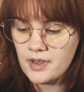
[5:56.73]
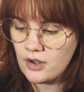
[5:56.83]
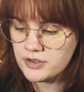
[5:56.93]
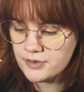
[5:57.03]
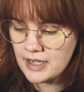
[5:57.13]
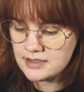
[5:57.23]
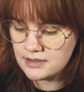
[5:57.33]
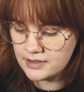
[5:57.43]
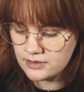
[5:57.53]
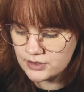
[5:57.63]
Also has a
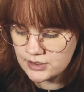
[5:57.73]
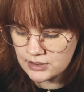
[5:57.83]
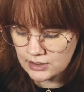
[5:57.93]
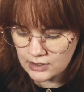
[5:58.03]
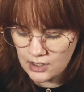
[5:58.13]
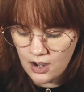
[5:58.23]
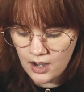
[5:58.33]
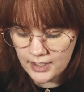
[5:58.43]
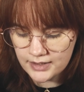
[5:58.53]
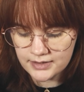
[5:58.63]
little
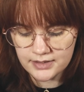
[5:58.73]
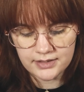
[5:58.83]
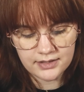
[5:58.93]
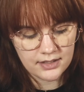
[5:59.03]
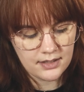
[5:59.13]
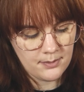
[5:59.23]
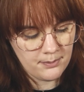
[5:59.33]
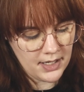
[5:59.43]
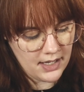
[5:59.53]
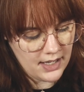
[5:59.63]
slot
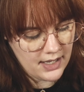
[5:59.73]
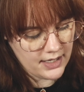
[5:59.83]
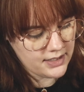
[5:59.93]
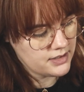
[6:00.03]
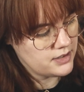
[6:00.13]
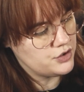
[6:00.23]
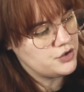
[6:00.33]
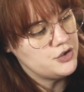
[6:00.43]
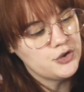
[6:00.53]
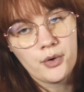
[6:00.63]
behind the
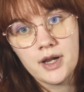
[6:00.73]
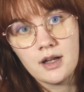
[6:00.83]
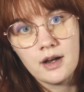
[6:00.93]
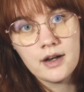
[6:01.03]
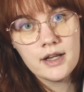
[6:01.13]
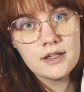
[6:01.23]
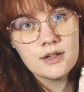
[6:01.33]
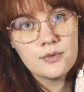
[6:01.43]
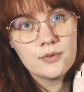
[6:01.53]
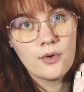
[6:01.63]

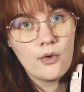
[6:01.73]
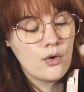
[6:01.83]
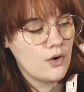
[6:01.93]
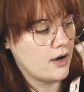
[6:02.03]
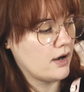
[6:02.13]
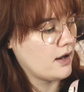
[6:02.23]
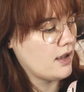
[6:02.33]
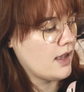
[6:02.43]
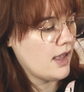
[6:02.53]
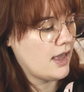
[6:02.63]
Joy-Con for
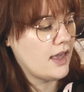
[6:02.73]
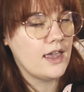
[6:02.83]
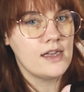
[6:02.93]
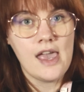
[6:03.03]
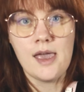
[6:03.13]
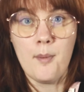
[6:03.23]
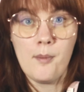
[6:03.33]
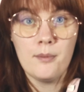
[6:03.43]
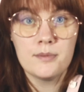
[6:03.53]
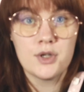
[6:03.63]
a game.
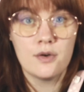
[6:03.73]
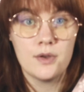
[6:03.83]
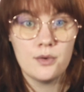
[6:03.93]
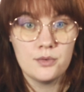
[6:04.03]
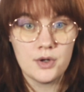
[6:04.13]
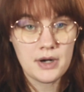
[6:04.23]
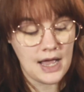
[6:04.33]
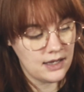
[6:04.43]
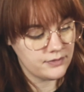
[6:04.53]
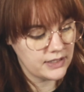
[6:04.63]
So if you don't have